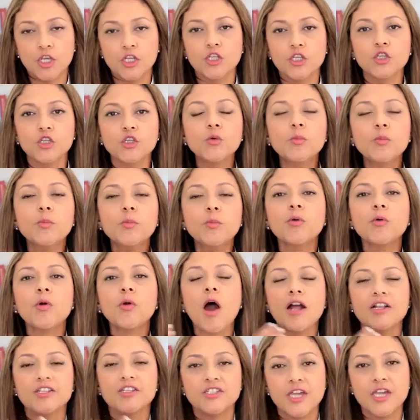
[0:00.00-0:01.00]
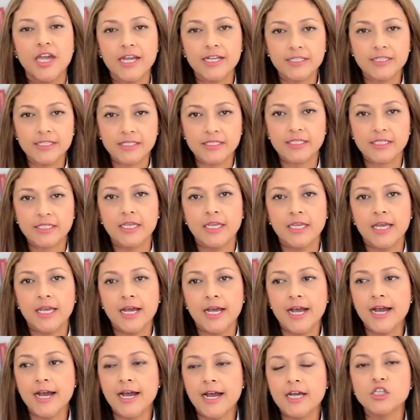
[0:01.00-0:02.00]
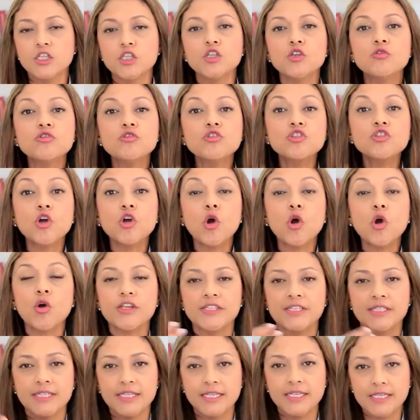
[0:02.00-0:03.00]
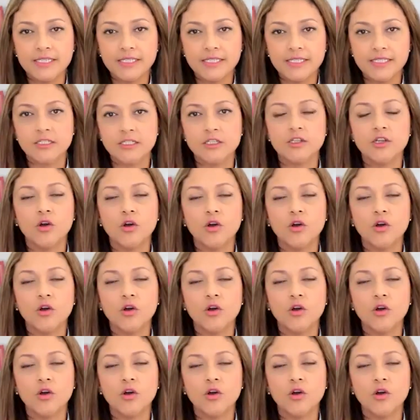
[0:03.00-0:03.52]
new projects, new choices.